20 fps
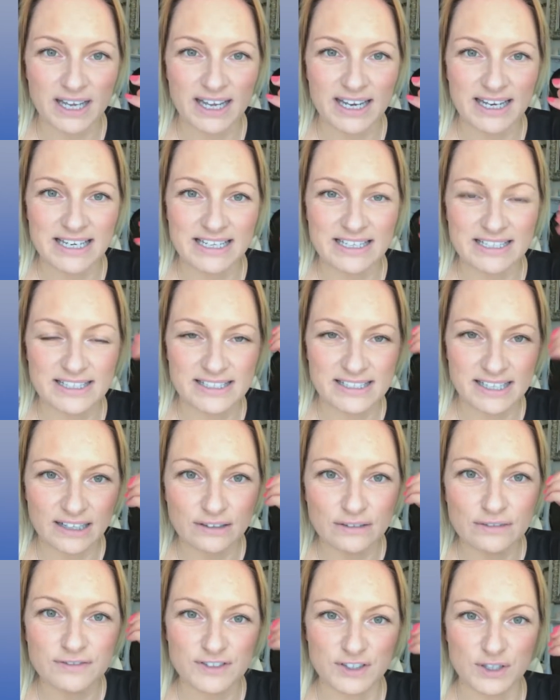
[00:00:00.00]
and your
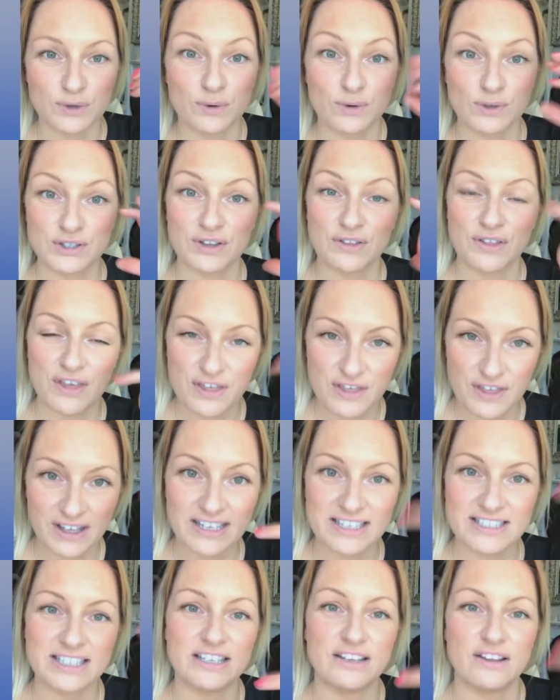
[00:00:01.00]
self-talk, so the
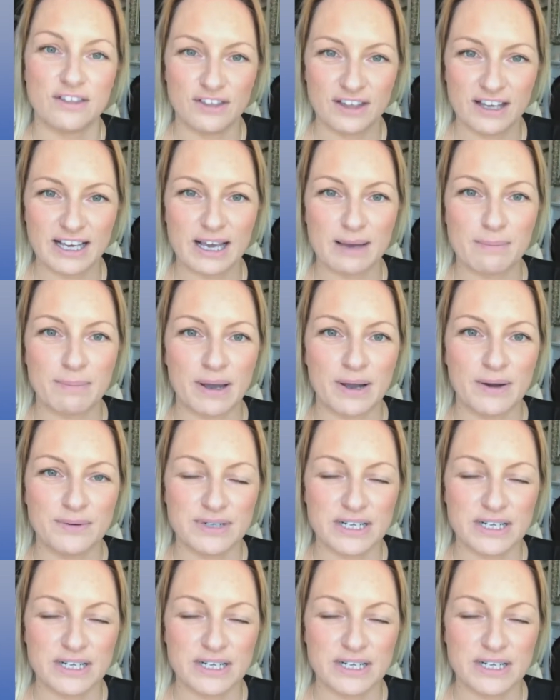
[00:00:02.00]
things that you think about,